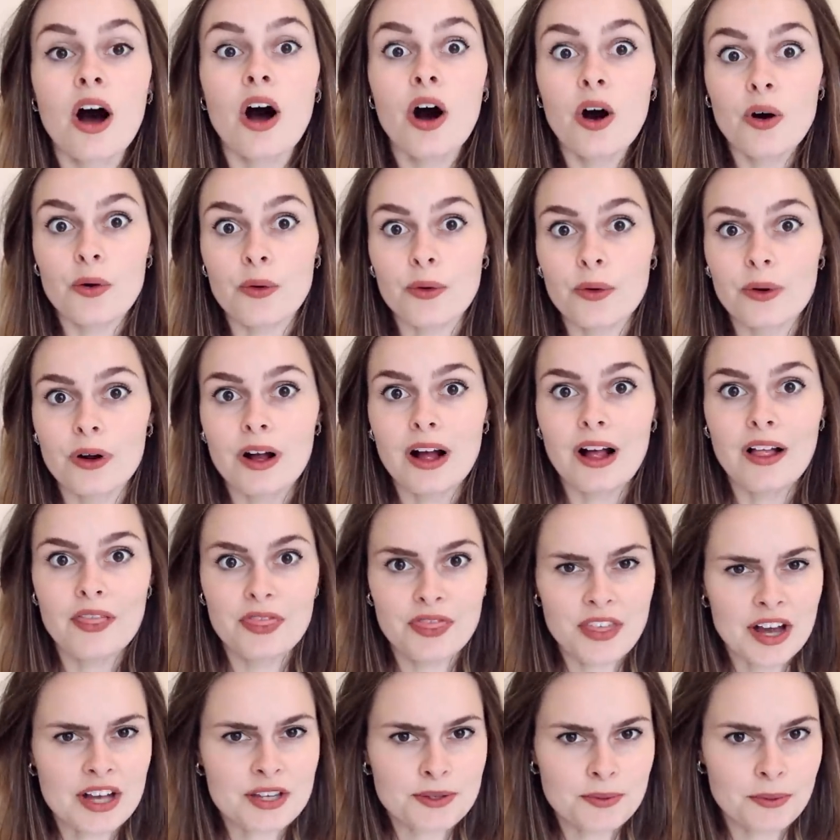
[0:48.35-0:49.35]
Oh,
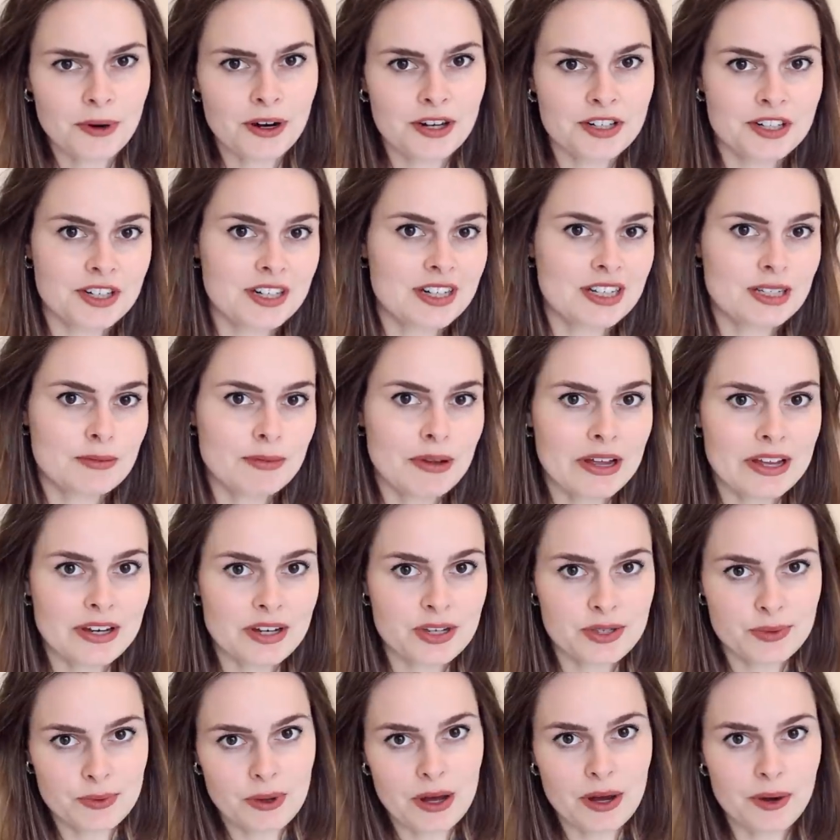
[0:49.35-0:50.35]
that's where I should explain
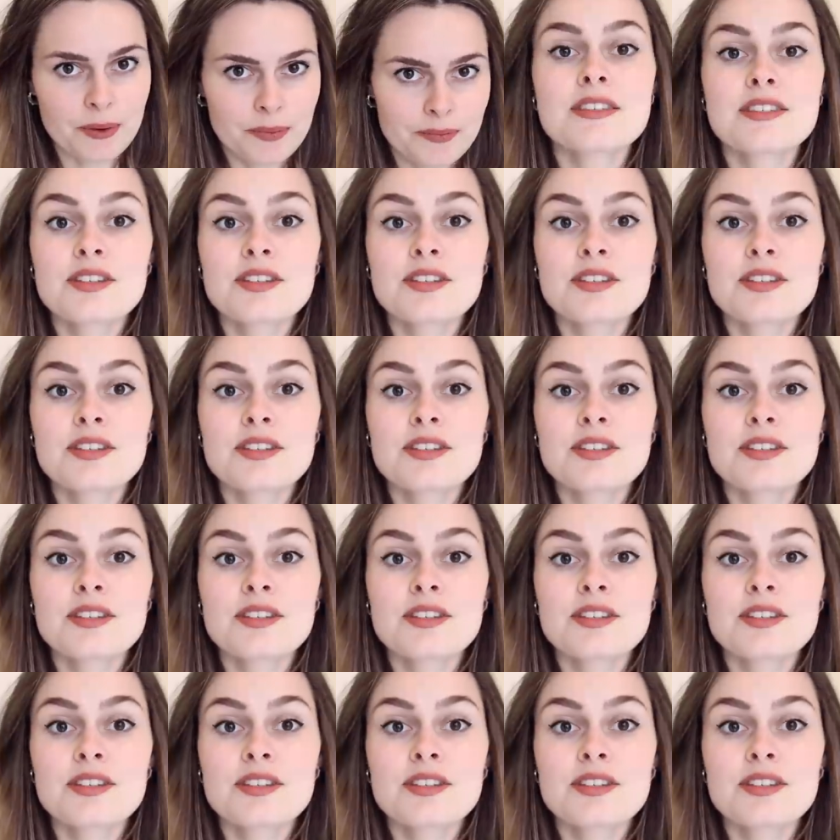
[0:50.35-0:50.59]
as well.